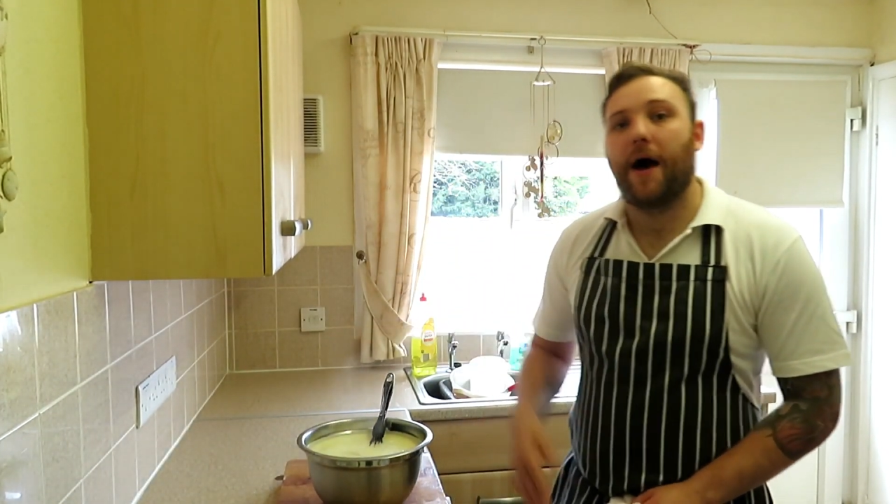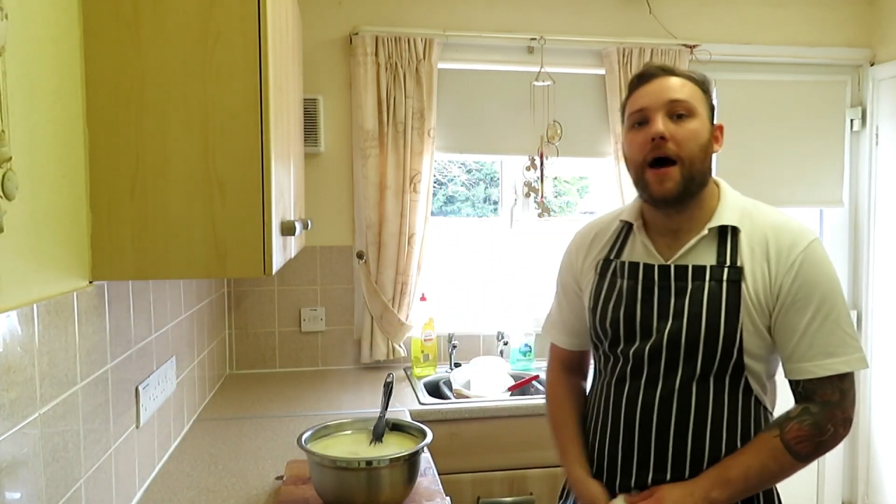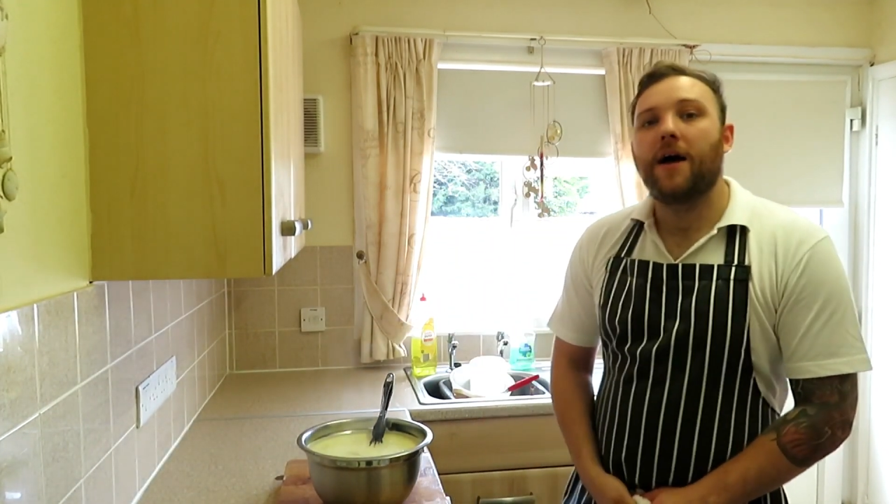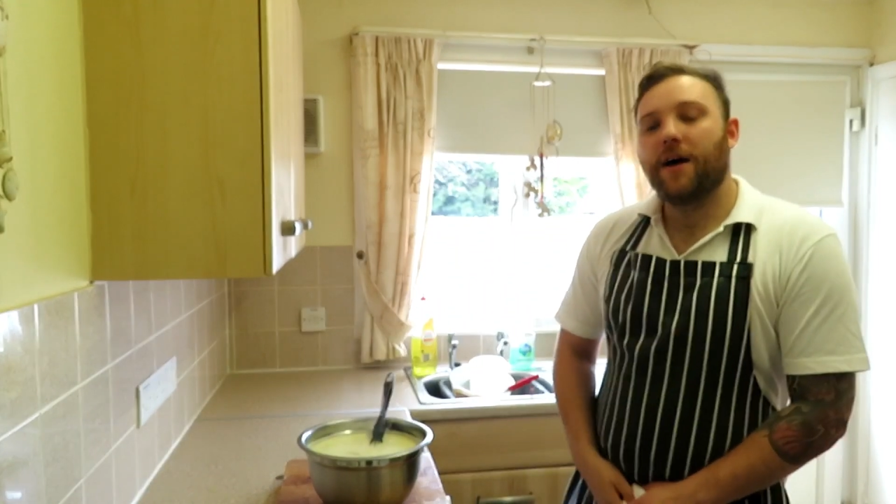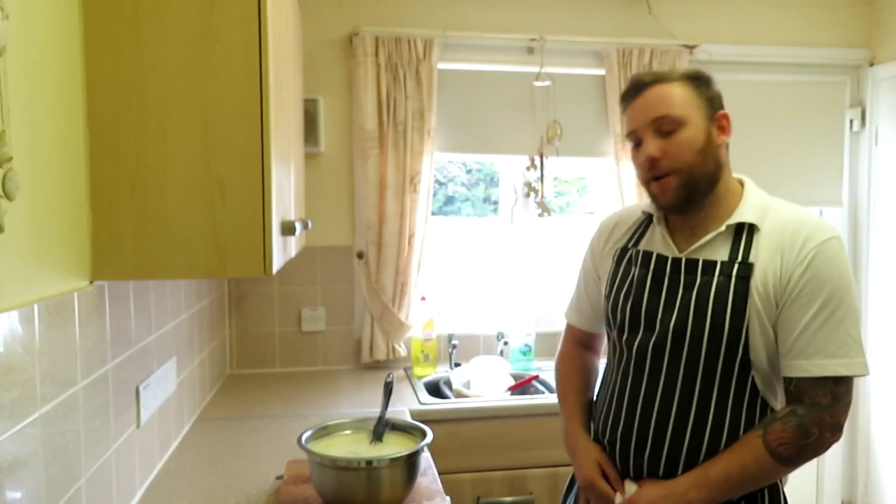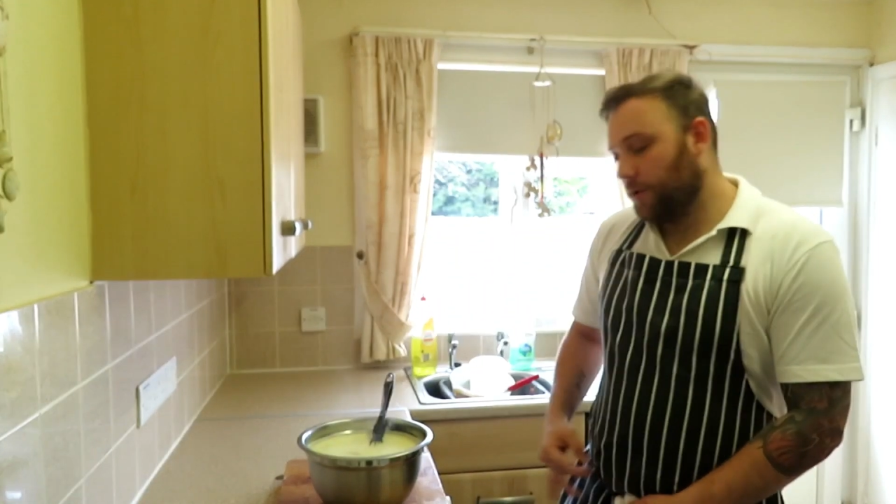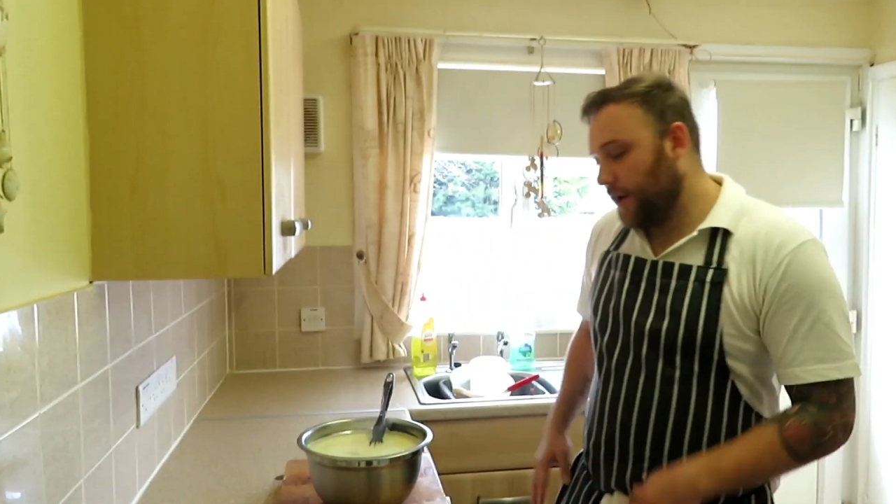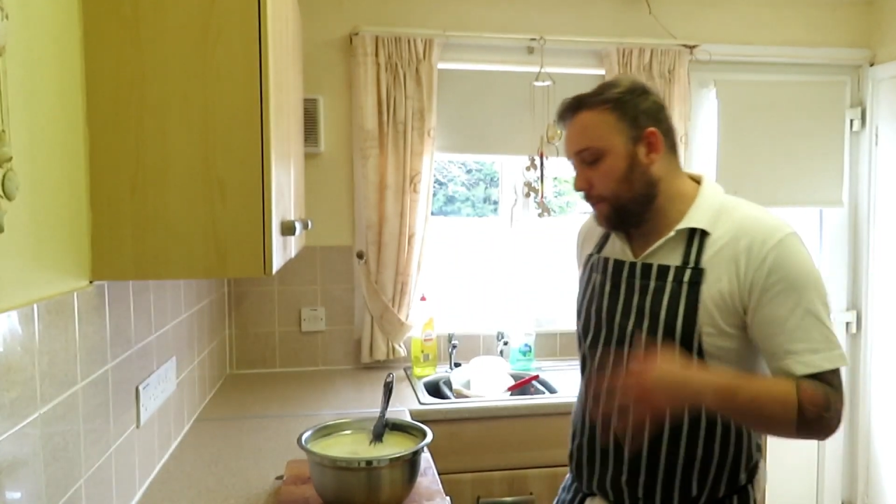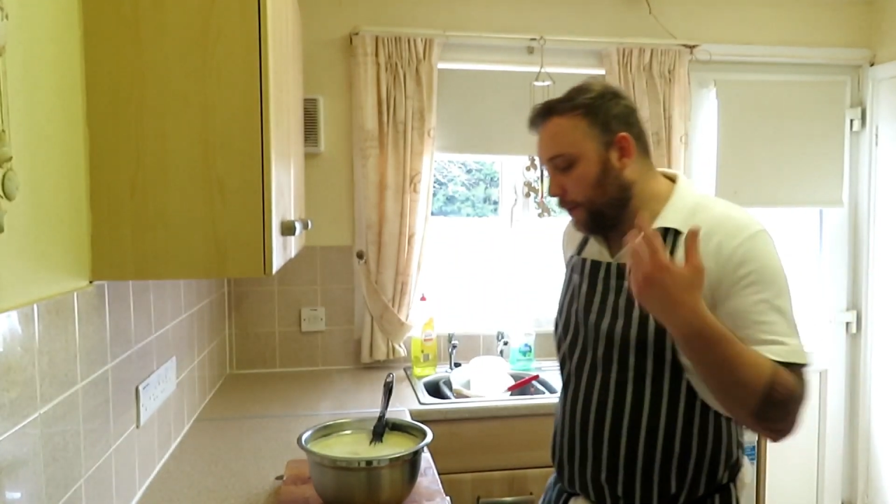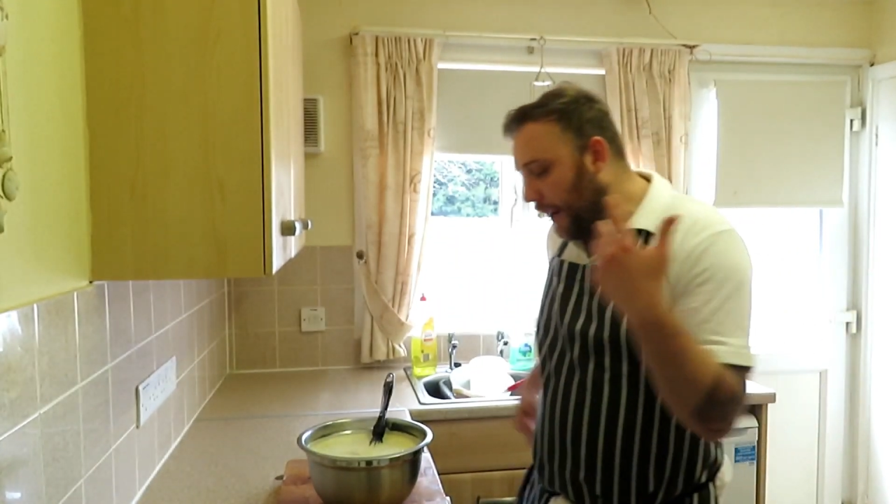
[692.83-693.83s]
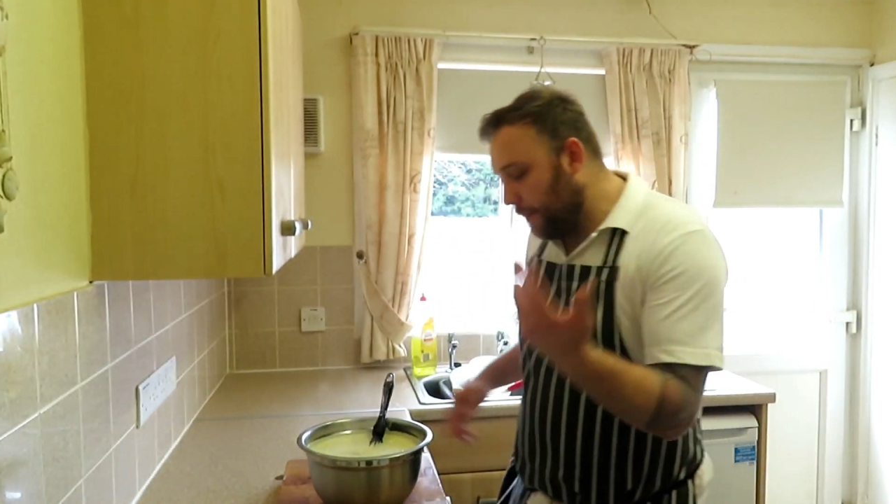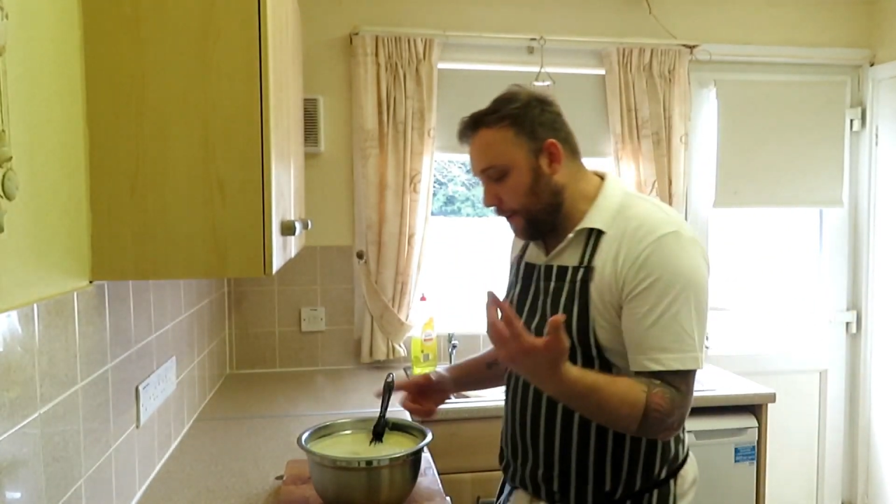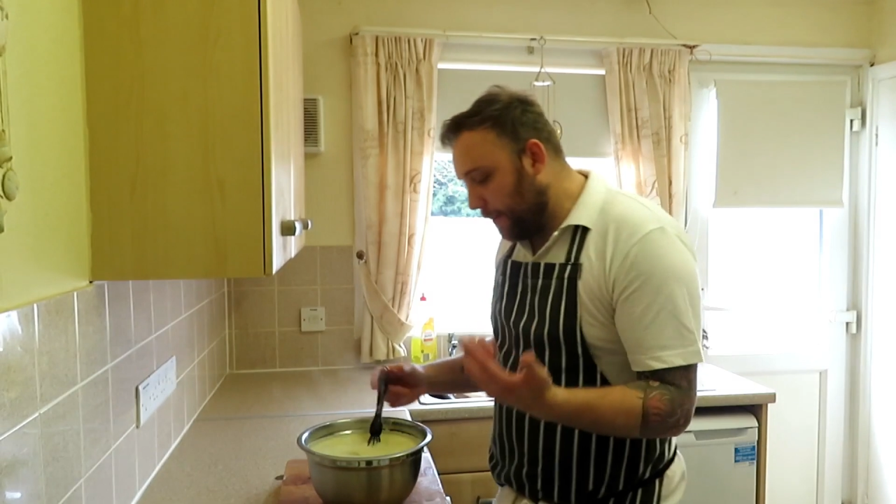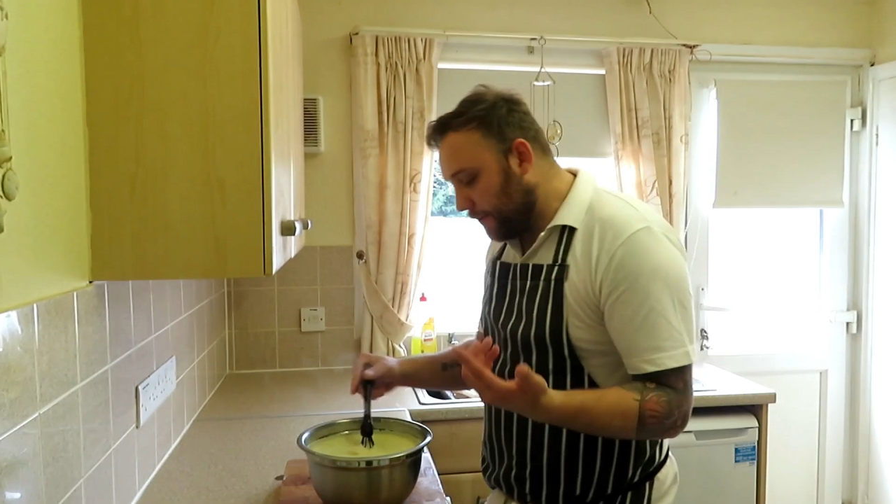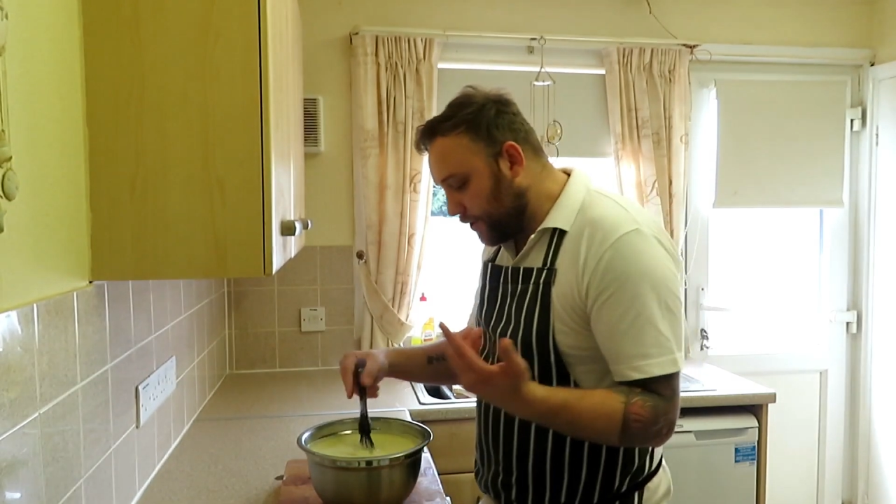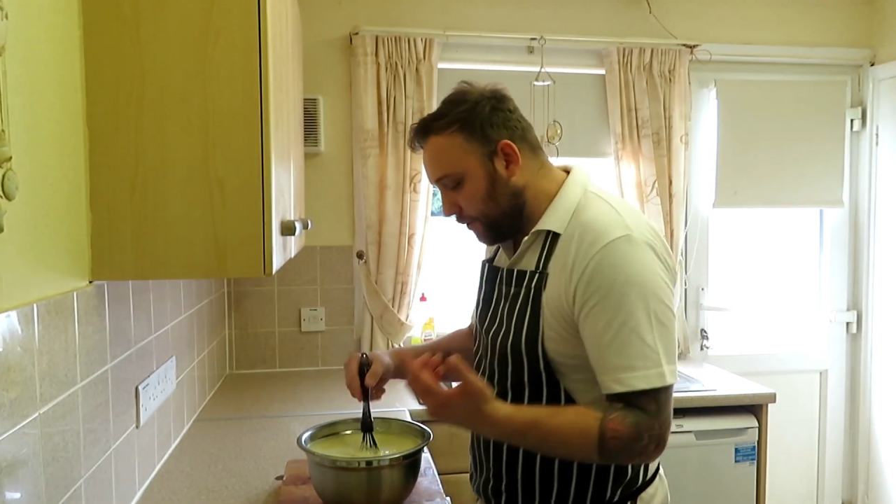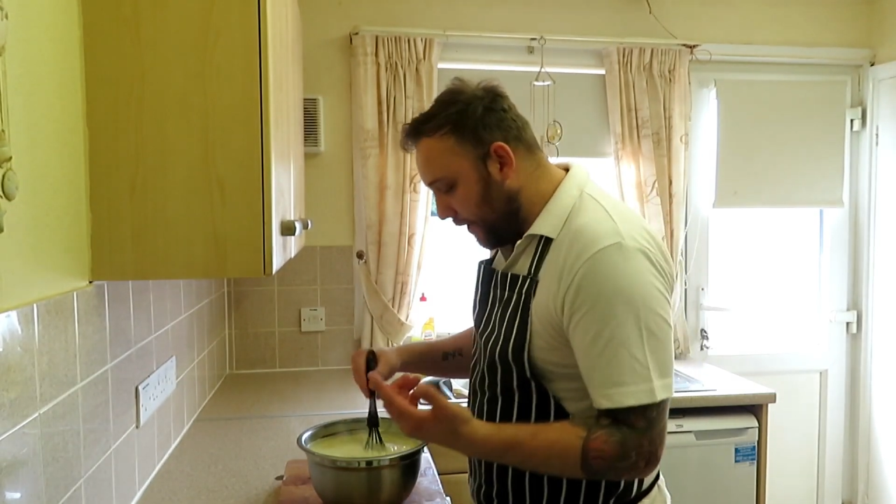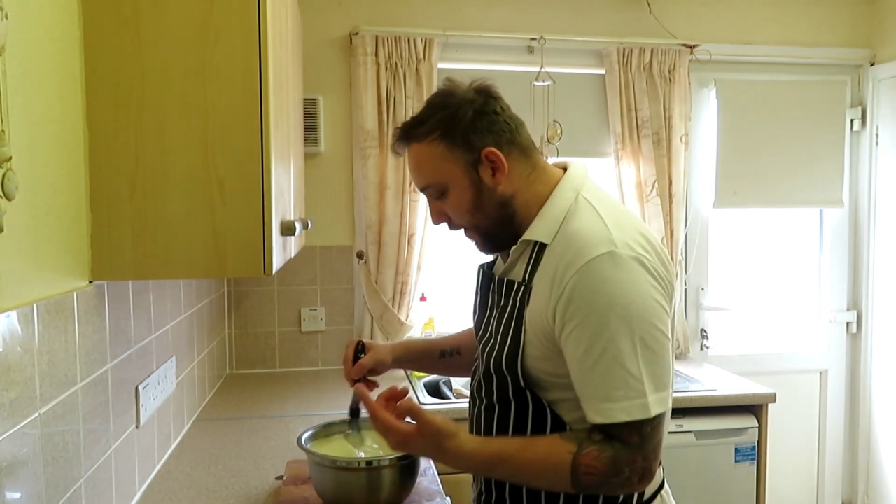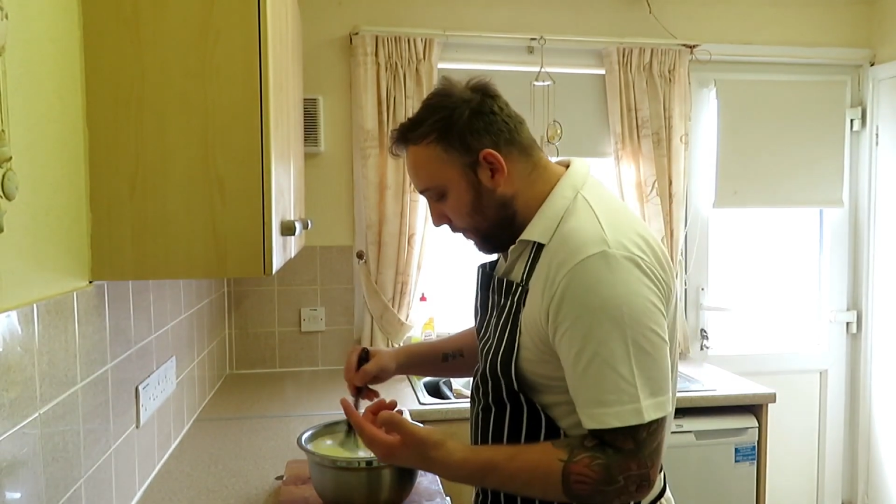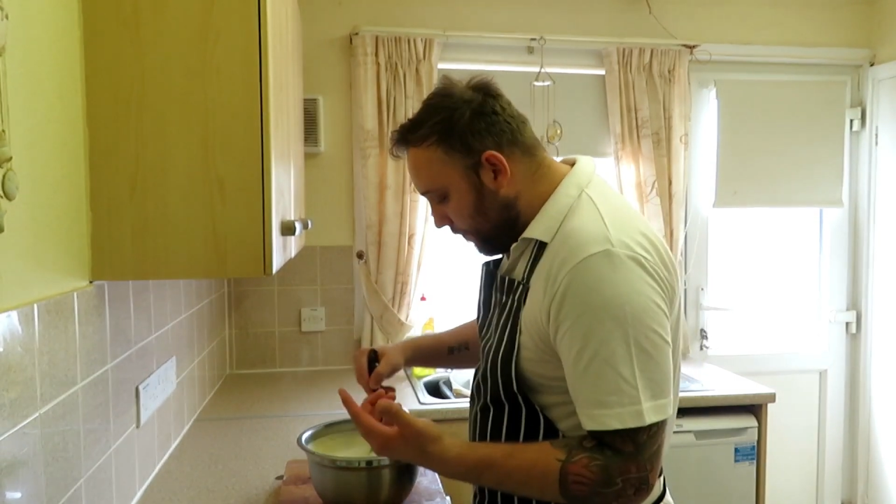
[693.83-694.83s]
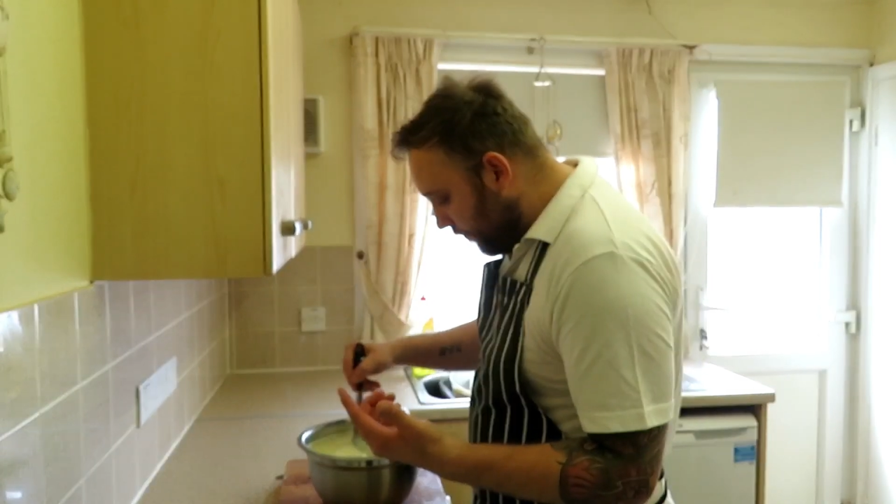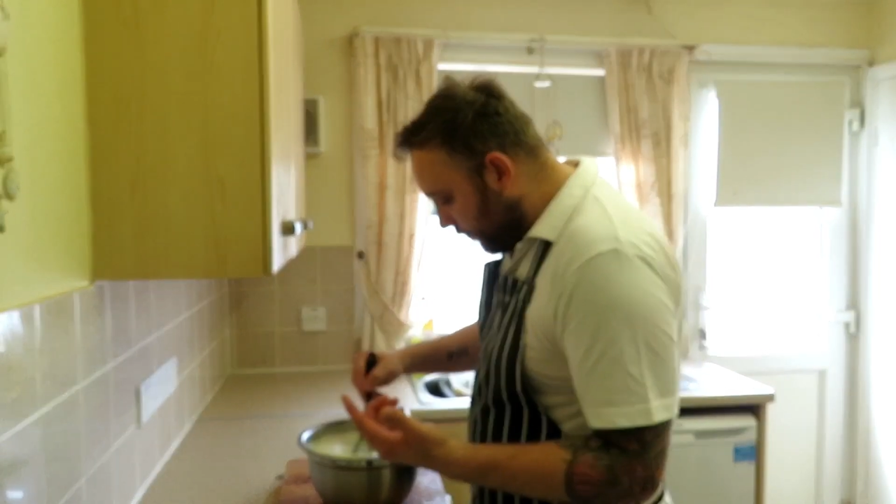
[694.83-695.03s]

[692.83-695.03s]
I don't want to add black pepper to it,